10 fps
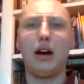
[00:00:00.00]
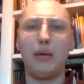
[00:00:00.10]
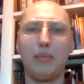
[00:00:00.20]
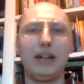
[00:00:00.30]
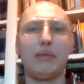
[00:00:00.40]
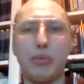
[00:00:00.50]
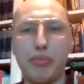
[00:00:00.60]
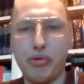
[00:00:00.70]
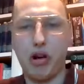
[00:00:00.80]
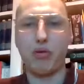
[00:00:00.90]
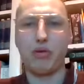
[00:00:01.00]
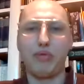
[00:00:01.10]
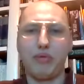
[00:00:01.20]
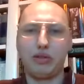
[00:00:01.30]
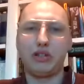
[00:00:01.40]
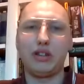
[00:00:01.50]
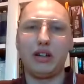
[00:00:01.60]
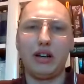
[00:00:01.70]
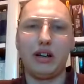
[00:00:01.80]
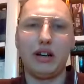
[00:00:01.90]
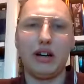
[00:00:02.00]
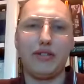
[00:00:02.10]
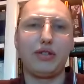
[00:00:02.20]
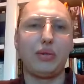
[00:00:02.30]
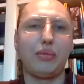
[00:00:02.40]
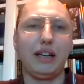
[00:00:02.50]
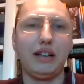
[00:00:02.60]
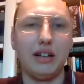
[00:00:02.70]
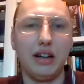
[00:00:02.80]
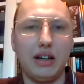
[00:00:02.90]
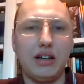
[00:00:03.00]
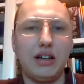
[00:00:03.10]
minimum program would have to mean the